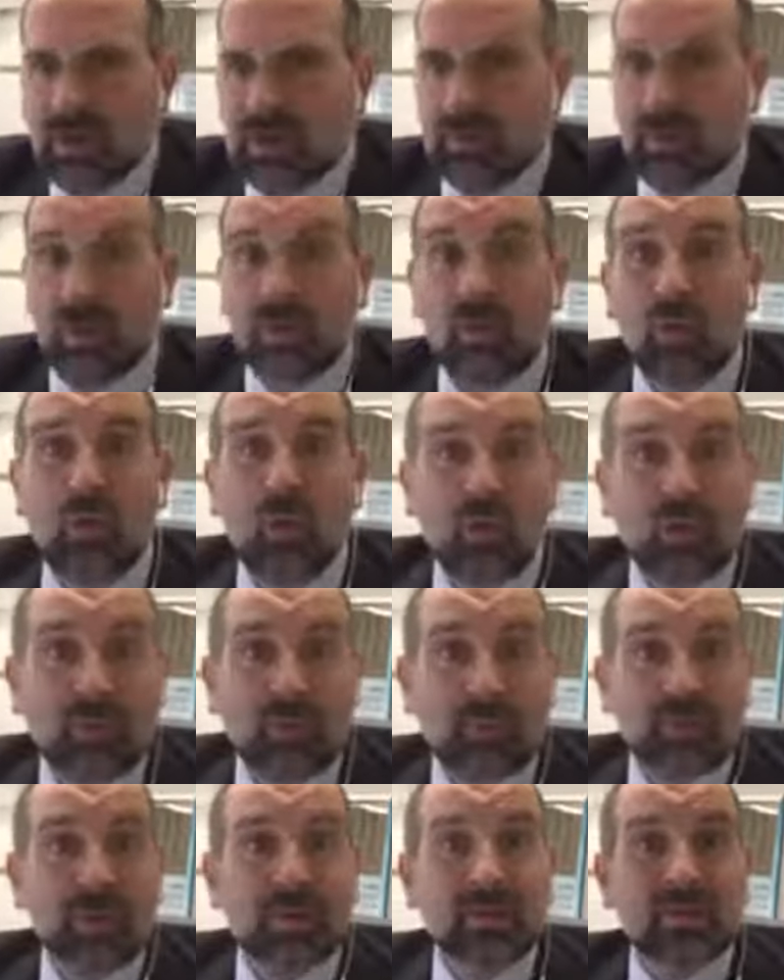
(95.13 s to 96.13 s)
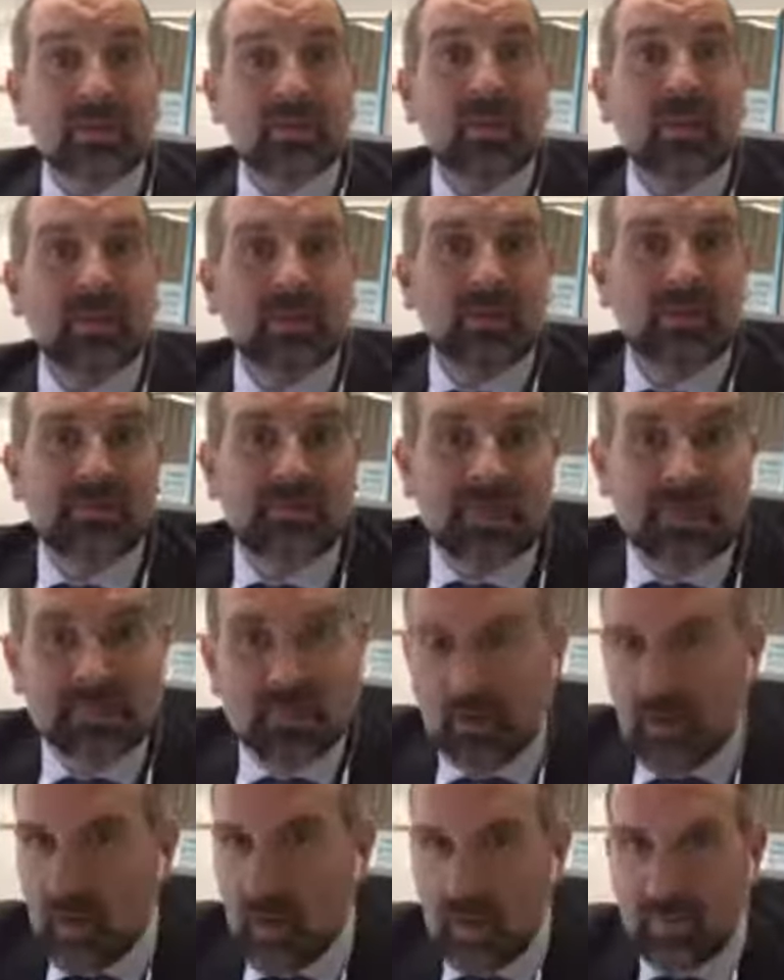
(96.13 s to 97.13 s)
But I thought, oh, because I've started this Facebook
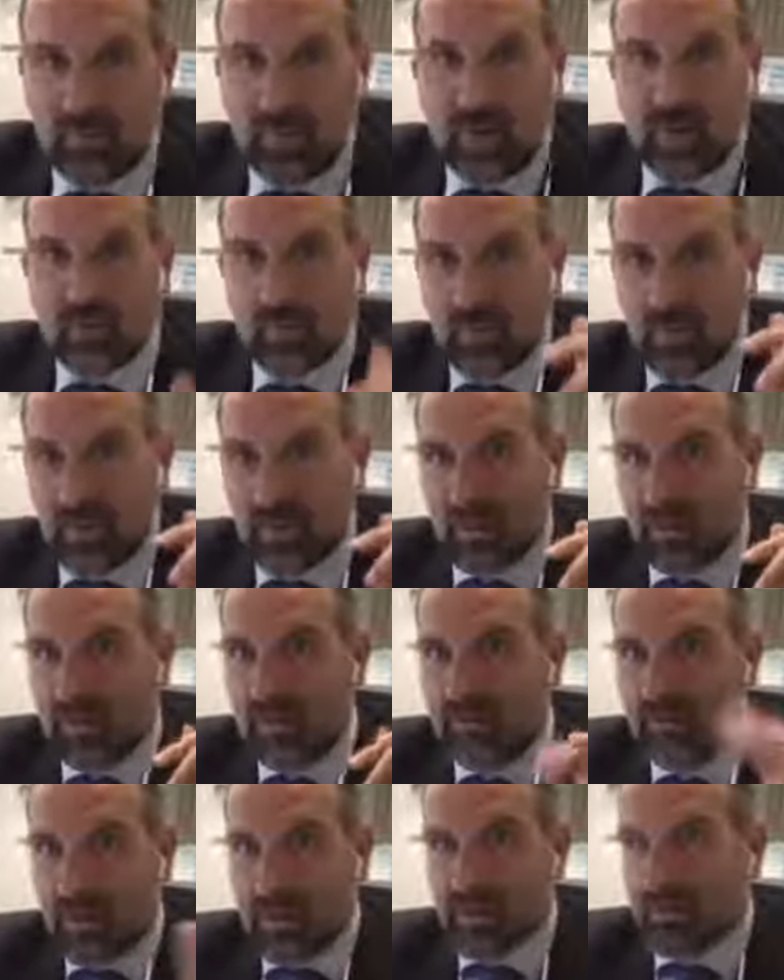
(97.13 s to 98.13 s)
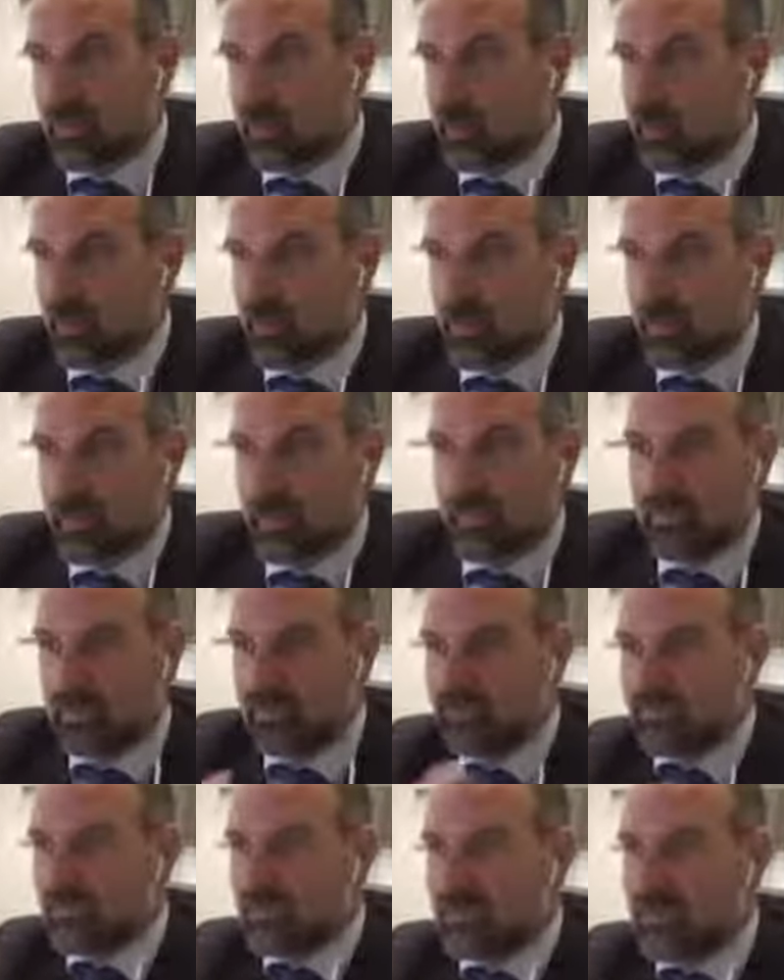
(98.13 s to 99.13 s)
Live now with the Facebook group,
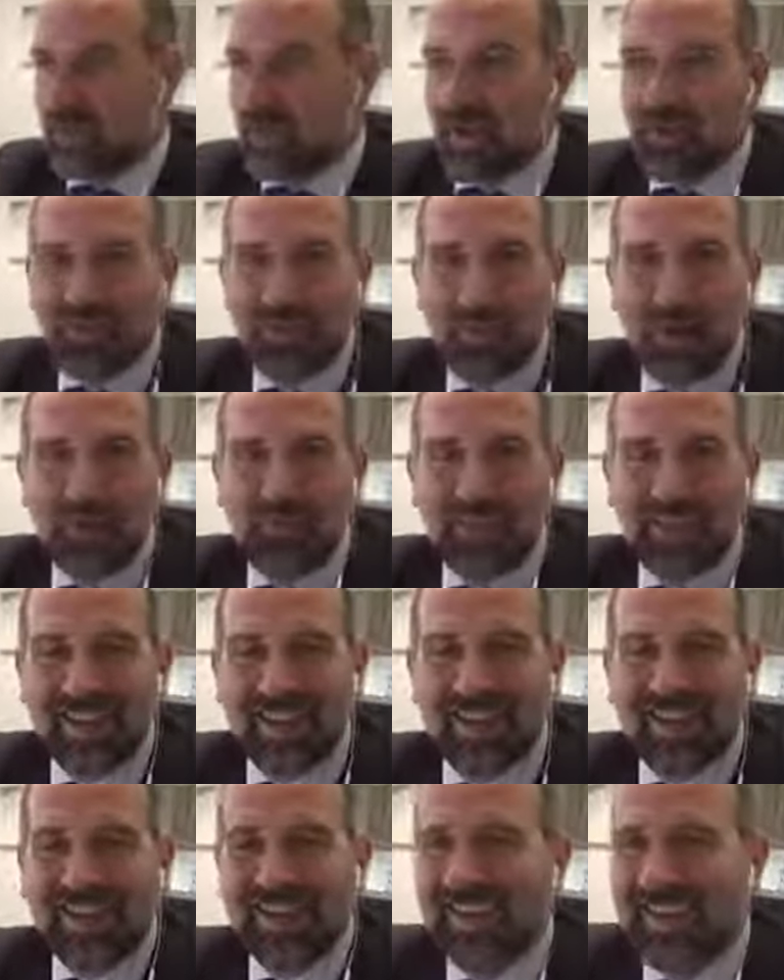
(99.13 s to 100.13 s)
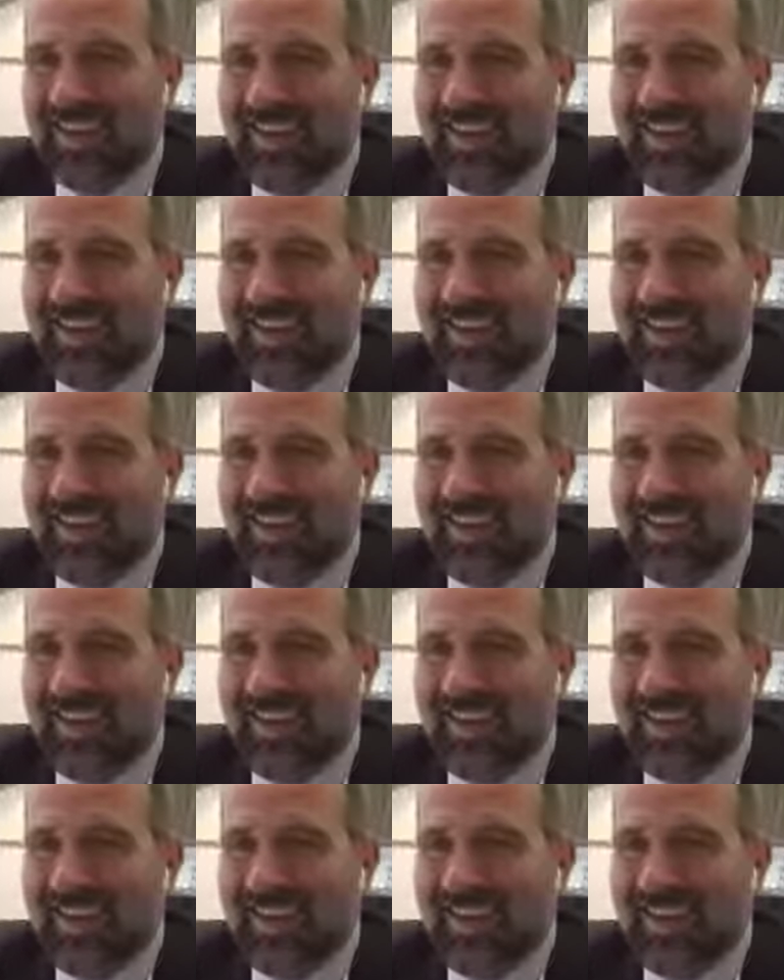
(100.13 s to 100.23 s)
which is over here,